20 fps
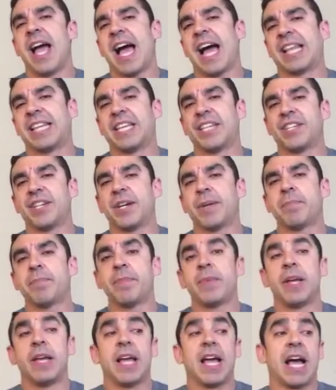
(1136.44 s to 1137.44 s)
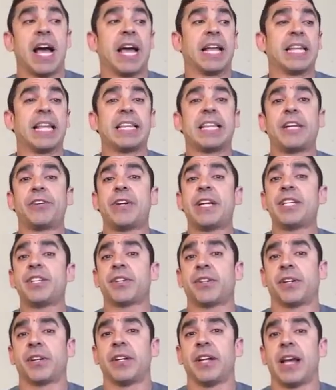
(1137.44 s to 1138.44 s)
at the gym, and then they're
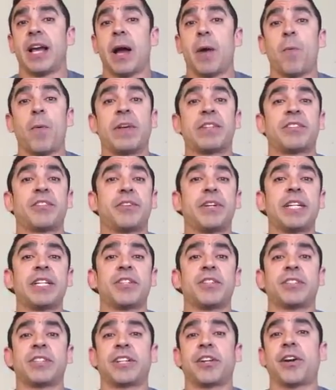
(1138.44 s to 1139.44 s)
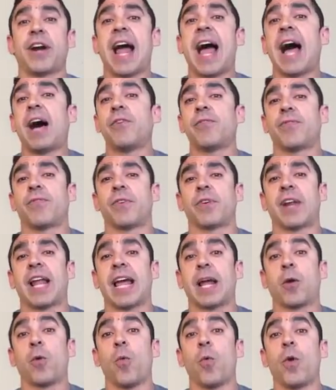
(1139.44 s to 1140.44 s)
injured. And once they're injured, they're out for
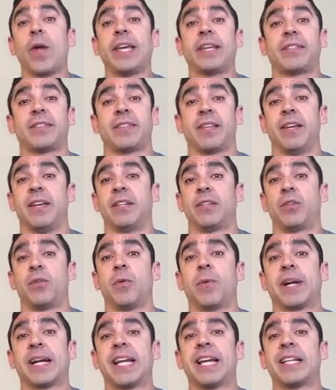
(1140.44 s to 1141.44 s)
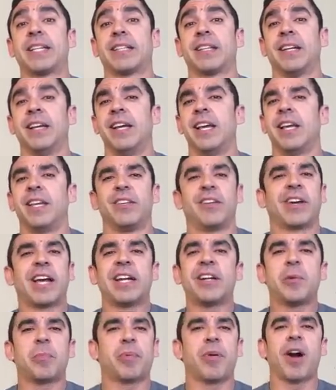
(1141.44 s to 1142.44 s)
like weeks to an end. You
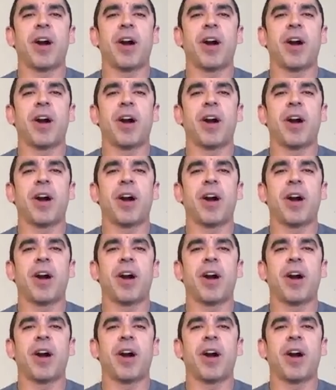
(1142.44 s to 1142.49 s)
cannot